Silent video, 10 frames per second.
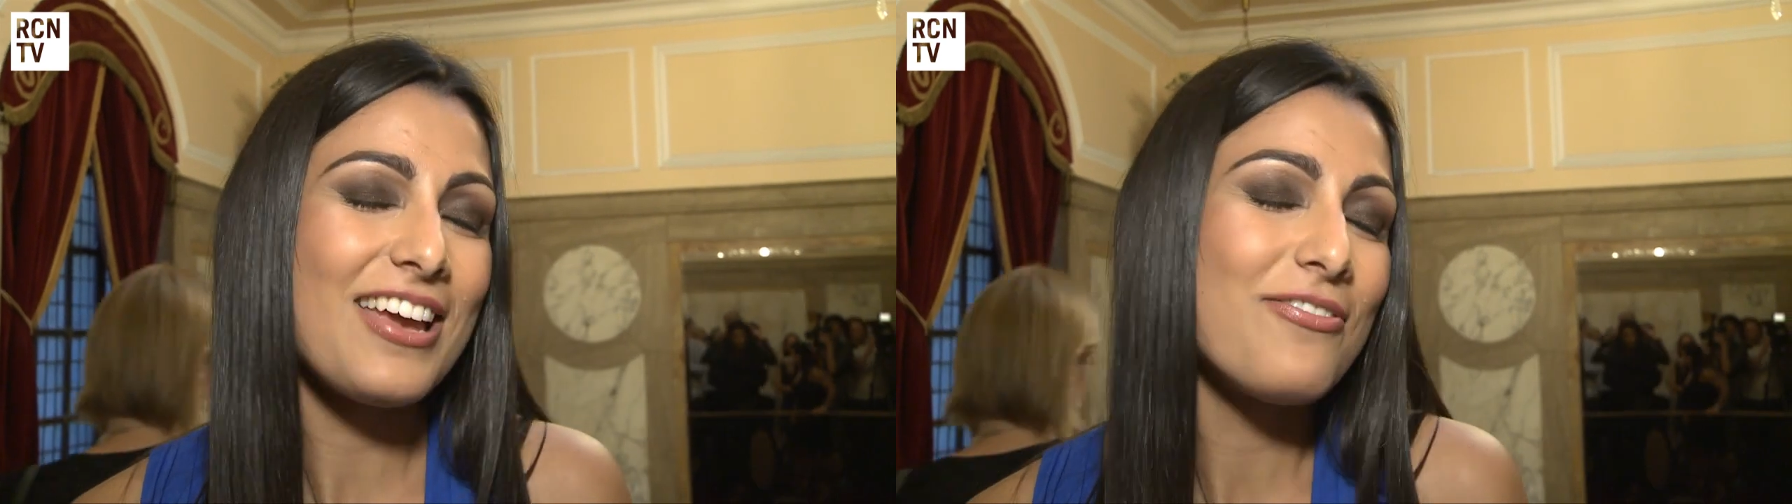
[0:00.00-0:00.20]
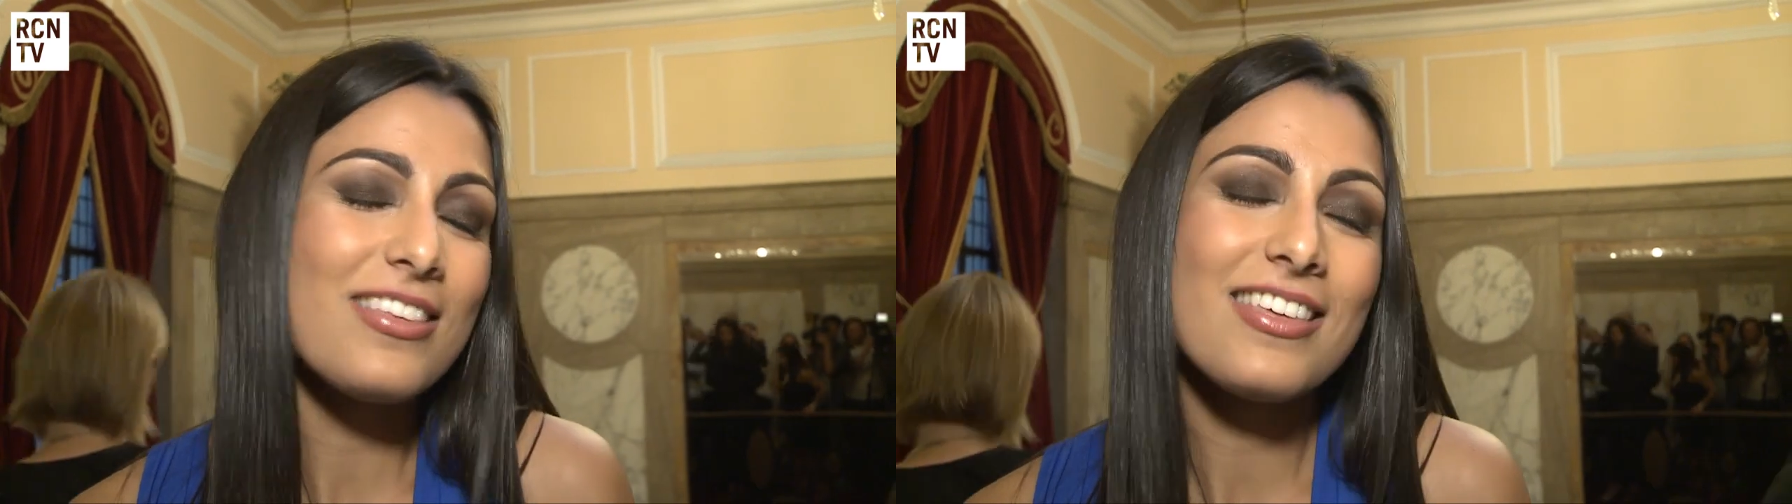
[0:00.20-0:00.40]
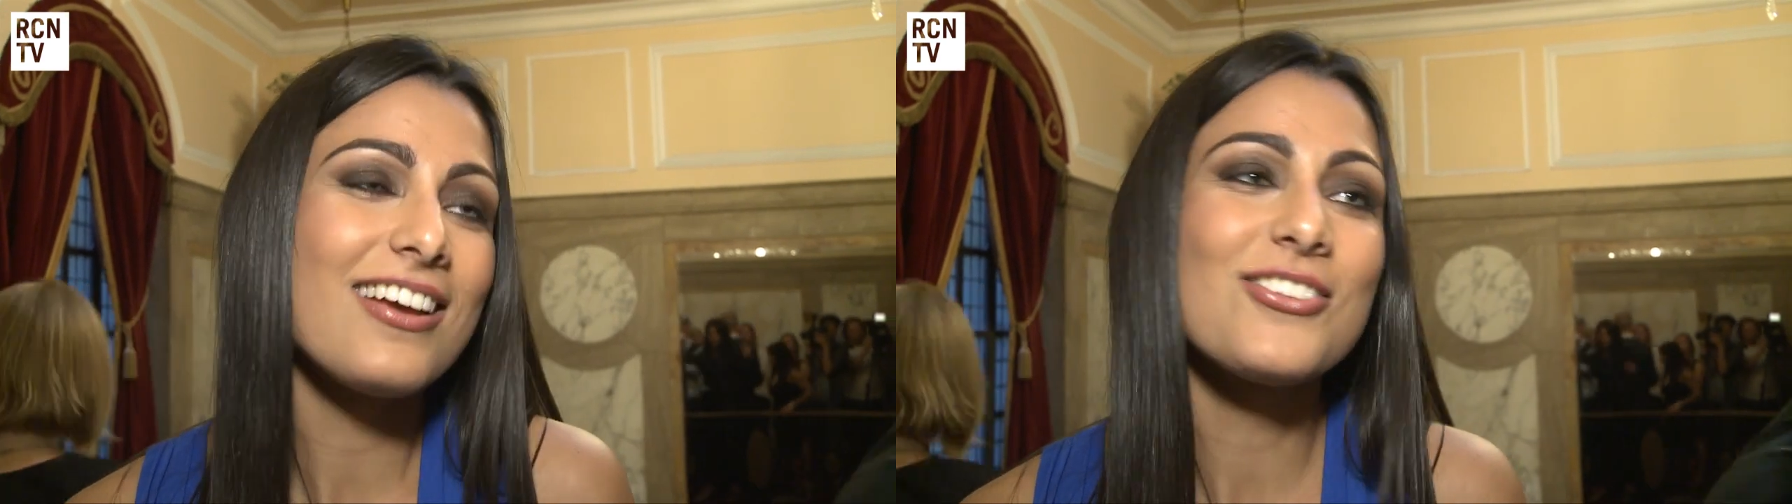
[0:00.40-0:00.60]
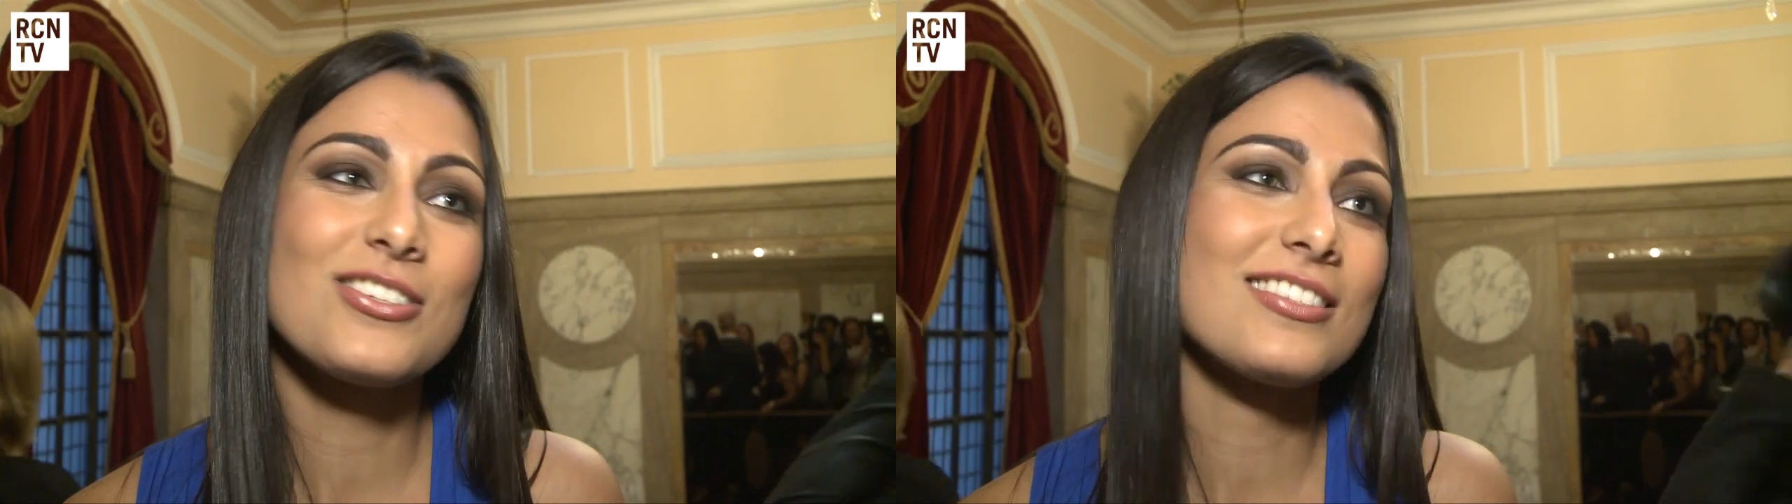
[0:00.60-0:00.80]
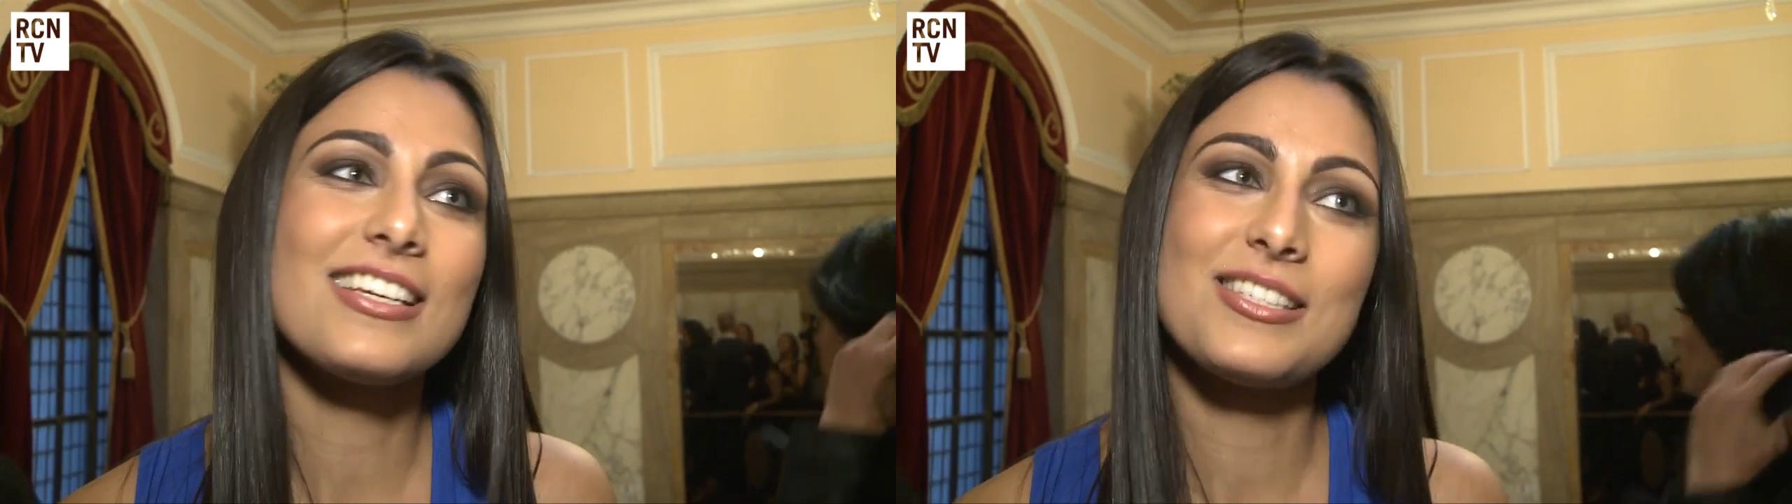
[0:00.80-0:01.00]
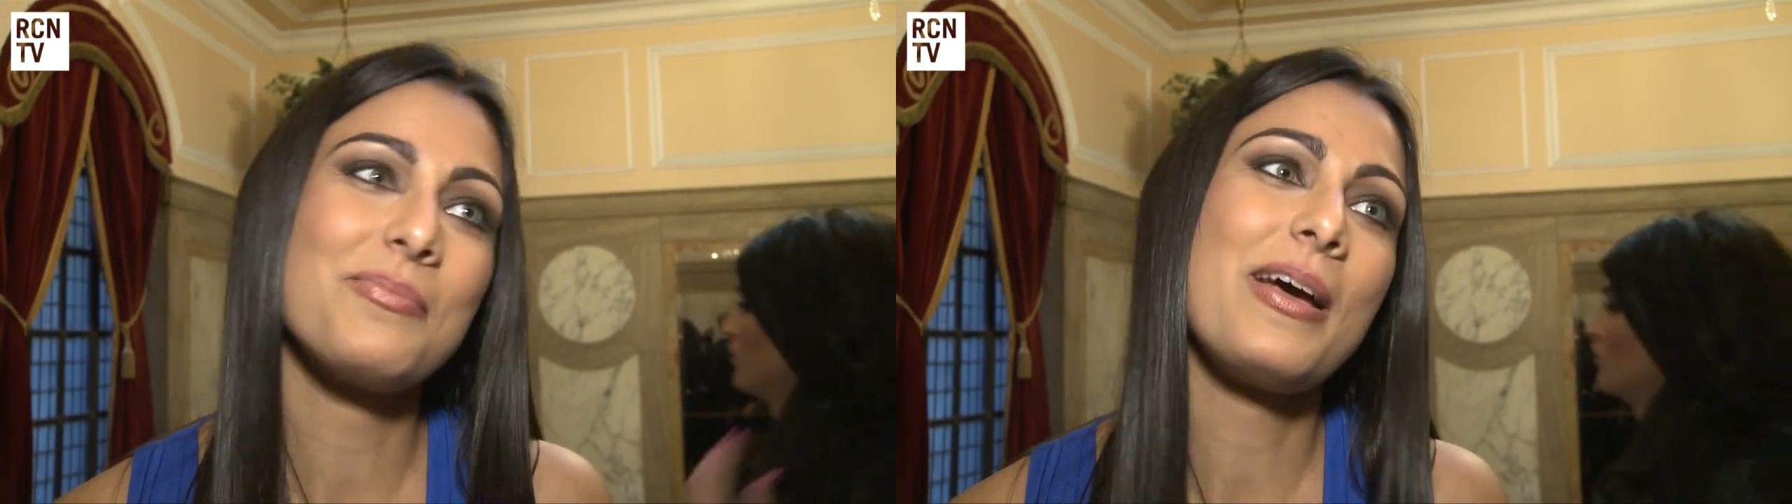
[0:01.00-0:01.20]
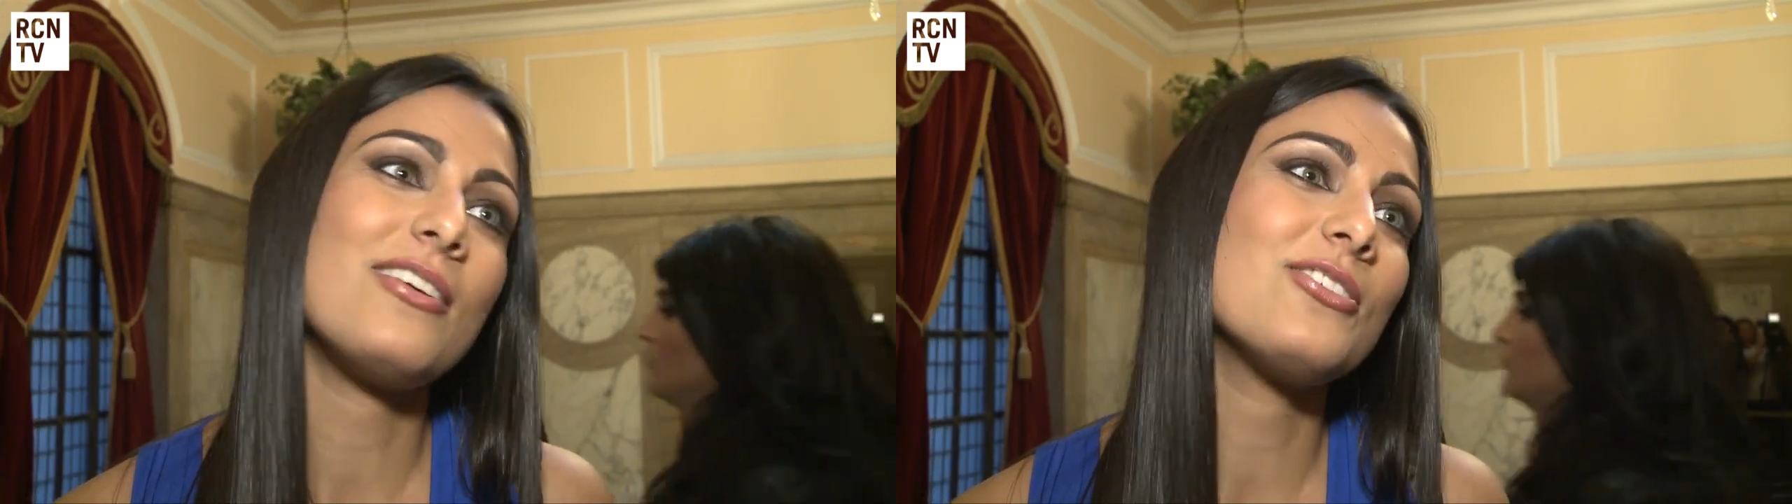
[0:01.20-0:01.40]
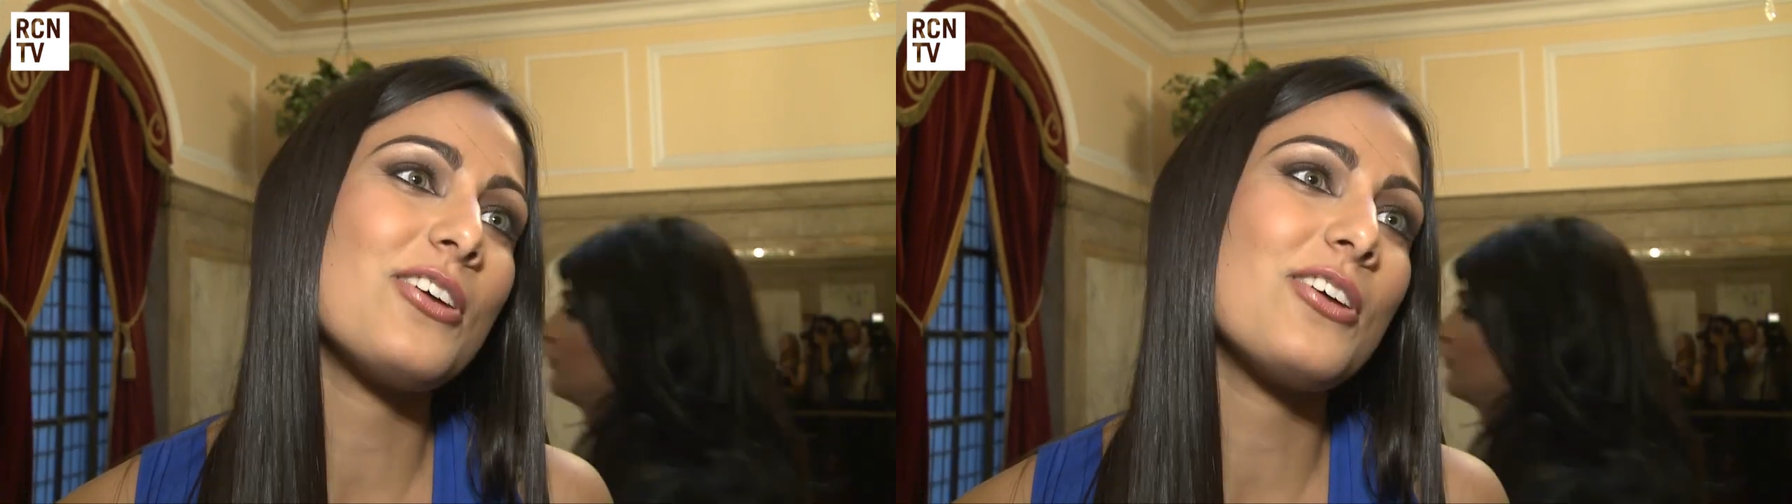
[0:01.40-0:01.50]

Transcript: everything else just doesn't matter.